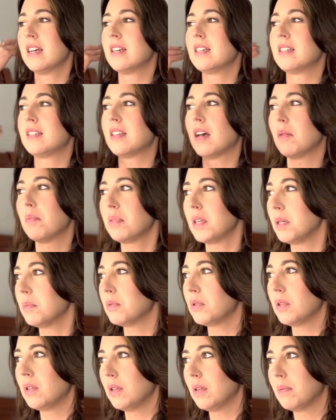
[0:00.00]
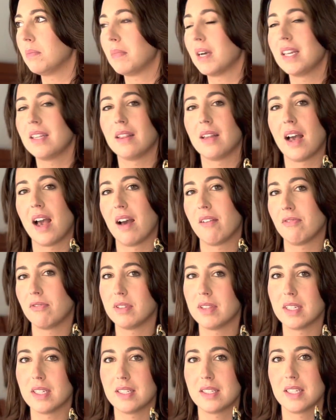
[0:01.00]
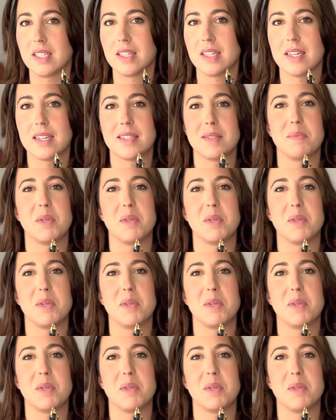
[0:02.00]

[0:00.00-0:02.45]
Some people might laugh when they see this,